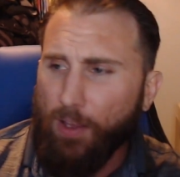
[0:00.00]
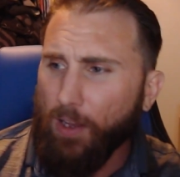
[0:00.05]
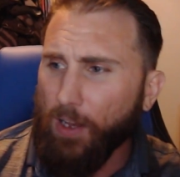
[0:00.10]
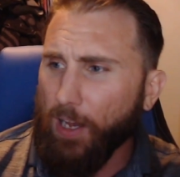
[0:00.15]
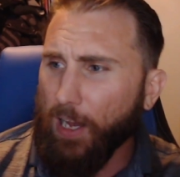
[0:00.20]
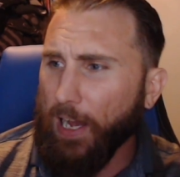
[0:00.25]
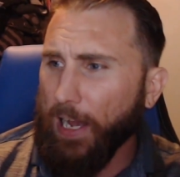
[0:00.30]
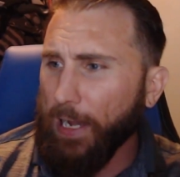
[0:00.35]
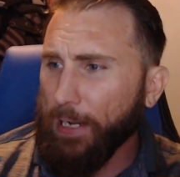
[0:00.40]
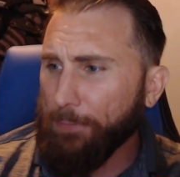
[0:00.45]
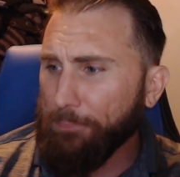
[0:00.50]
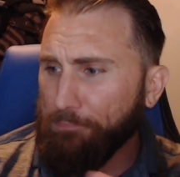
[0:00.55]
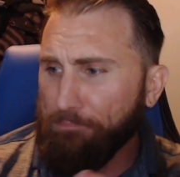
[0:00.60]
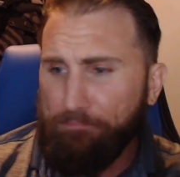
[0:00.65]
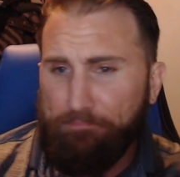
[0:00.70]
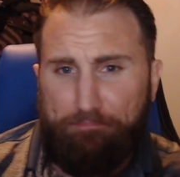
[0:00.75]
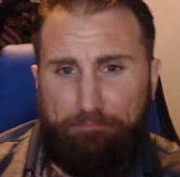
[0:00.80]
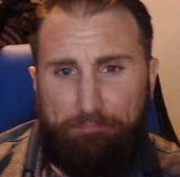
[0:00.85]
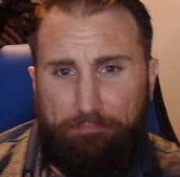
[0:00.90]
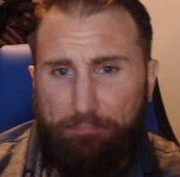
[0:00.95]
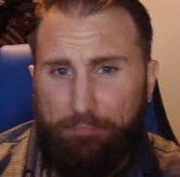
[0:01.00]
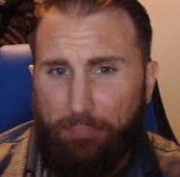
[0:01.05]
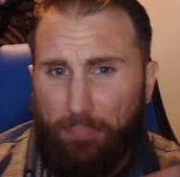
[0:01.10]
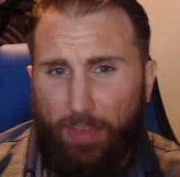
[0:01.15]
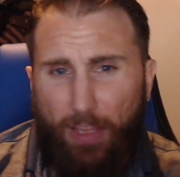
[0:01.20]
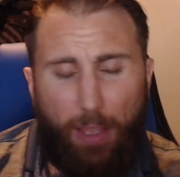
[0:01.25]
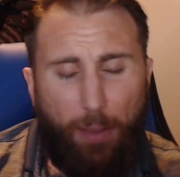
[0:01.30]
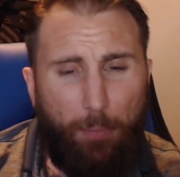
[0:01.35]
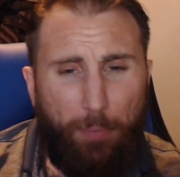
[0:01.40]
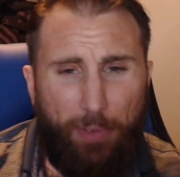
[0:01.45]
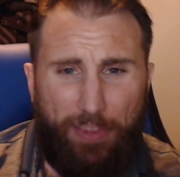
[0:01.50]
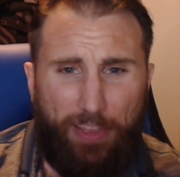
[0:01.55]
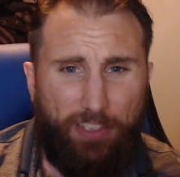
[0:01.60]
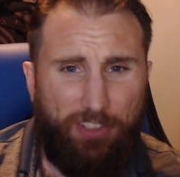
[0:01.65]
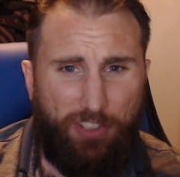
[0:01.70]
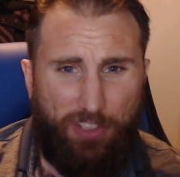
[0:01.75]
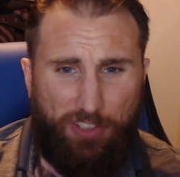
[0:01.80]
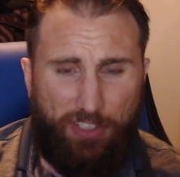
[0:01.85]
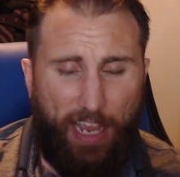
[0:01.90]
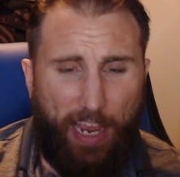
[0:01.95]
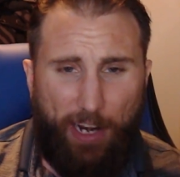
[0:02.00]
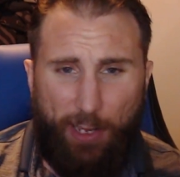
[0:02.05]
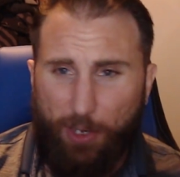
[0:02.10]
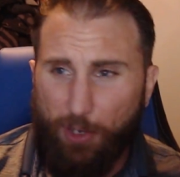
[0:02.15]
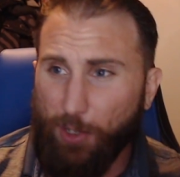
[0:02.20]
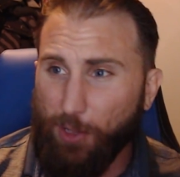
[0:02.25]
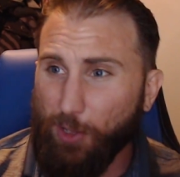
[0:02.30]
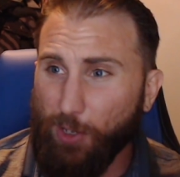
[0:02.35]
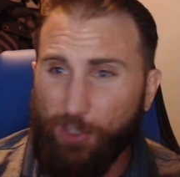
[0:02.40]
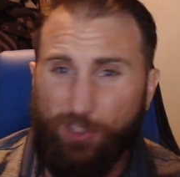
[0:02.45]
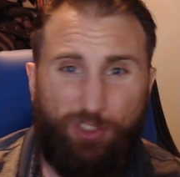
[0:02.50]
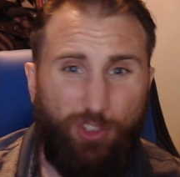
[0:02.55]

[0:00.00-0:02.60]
Um, but this is not a good look.